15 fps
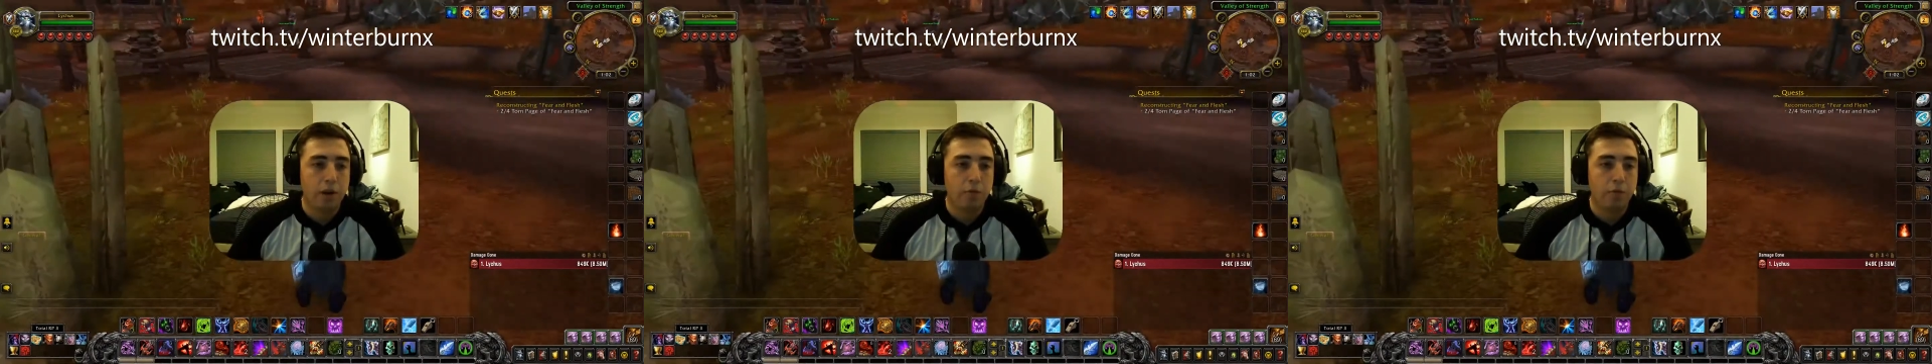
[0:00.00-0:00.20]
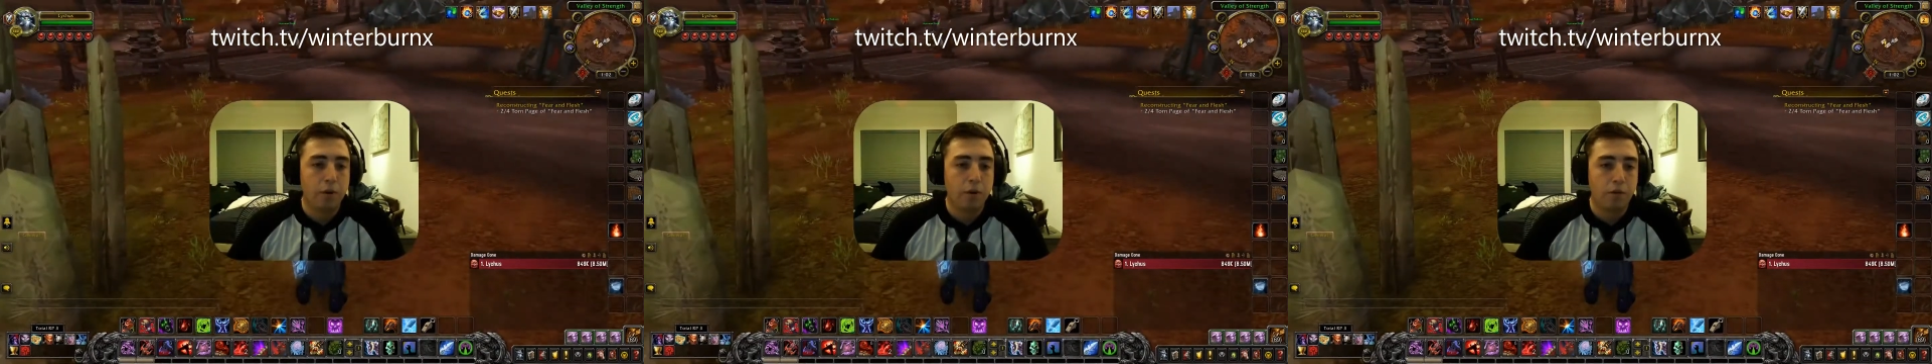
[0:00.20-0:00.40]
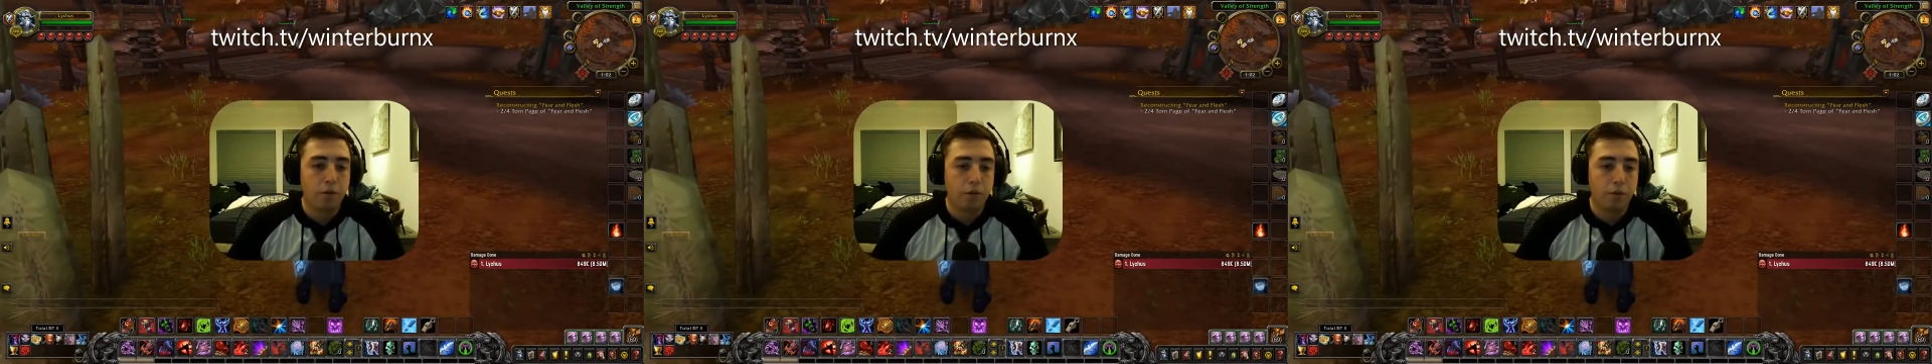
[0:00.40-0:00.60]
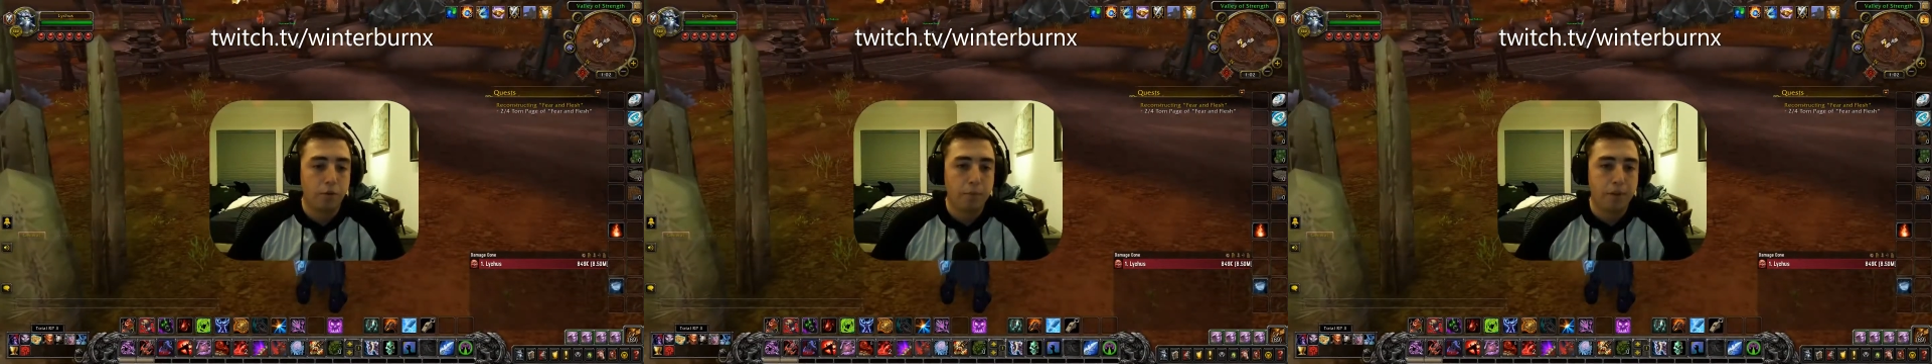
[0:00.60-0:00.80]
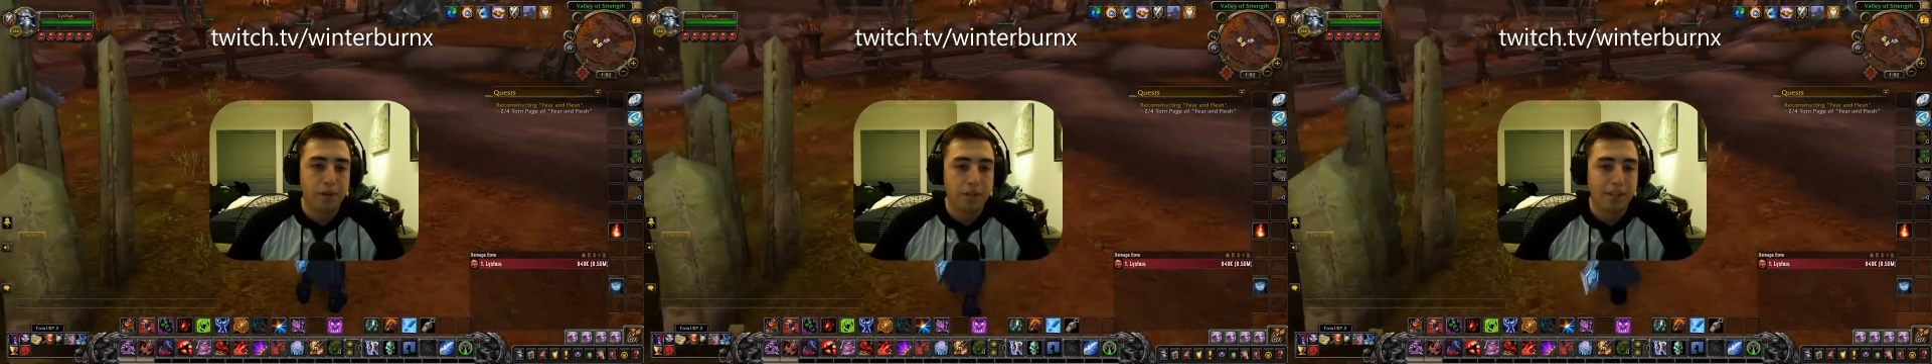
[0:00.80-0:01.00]
in one
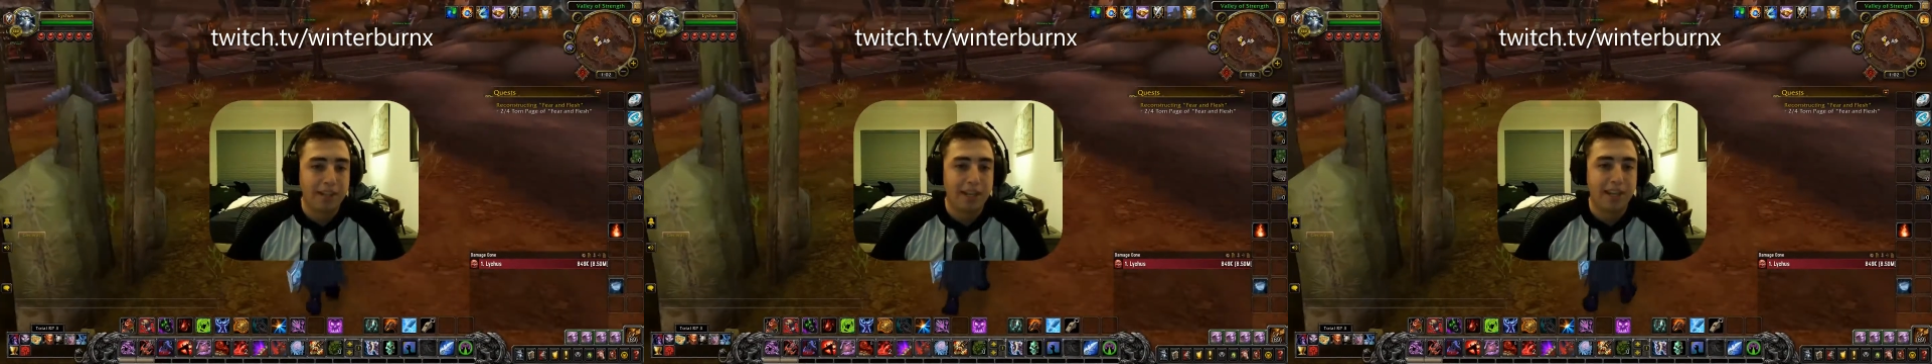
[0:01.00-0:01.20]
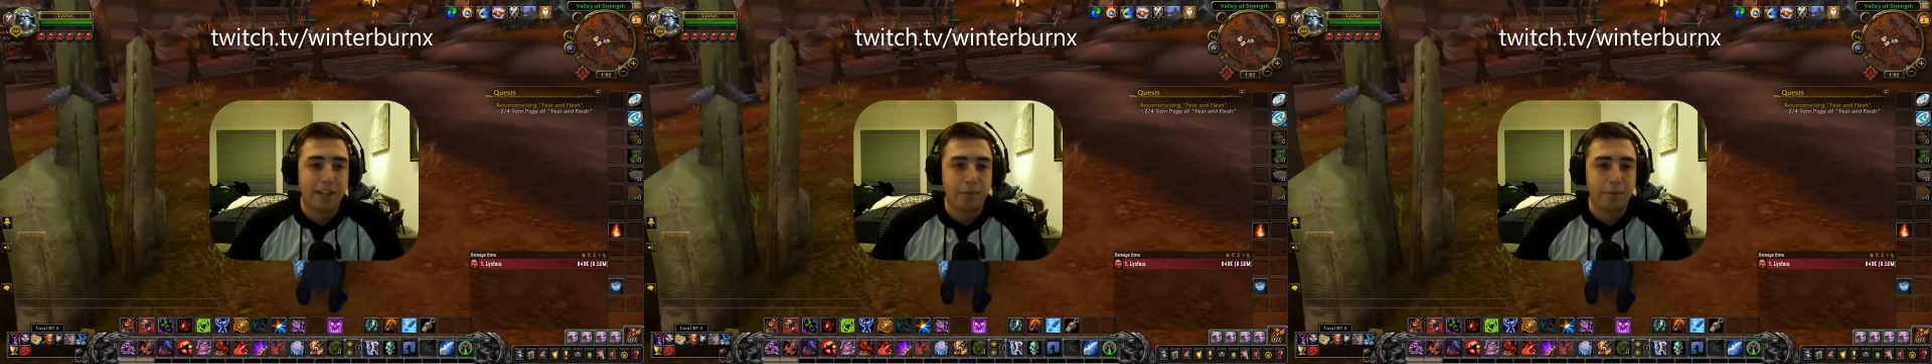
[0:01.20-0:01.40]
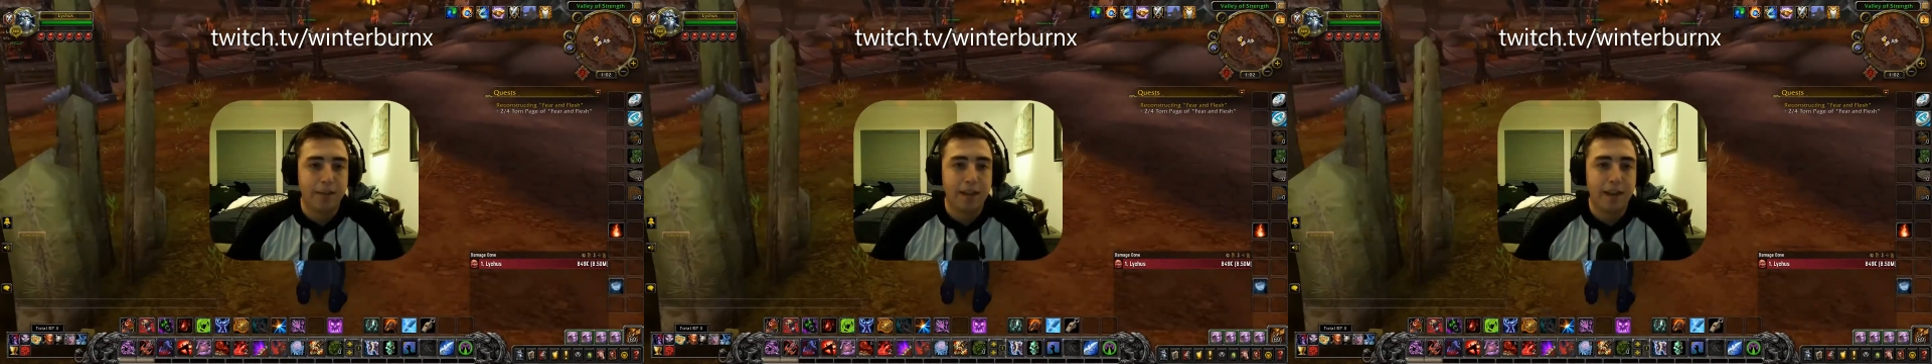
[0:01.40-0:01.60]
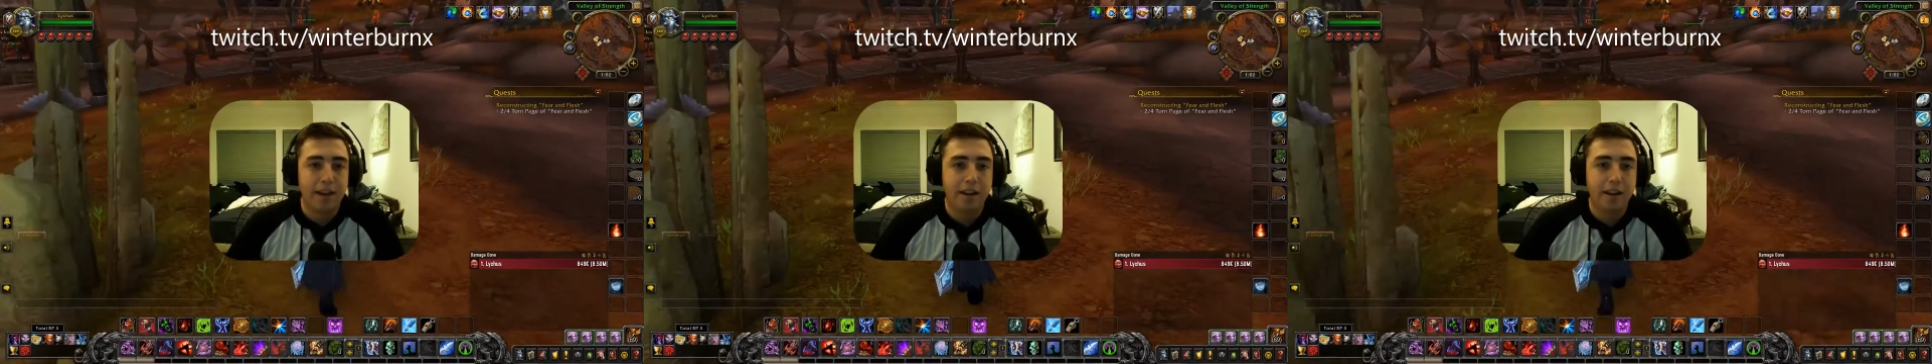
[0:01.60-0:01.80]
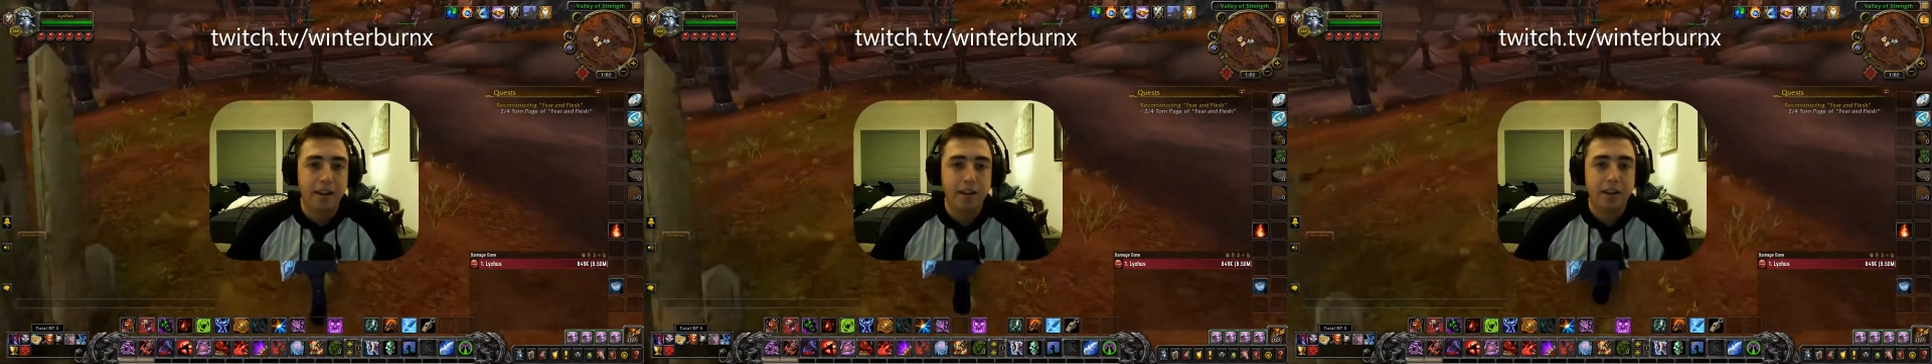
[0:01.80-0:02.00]
group and just kill them dead.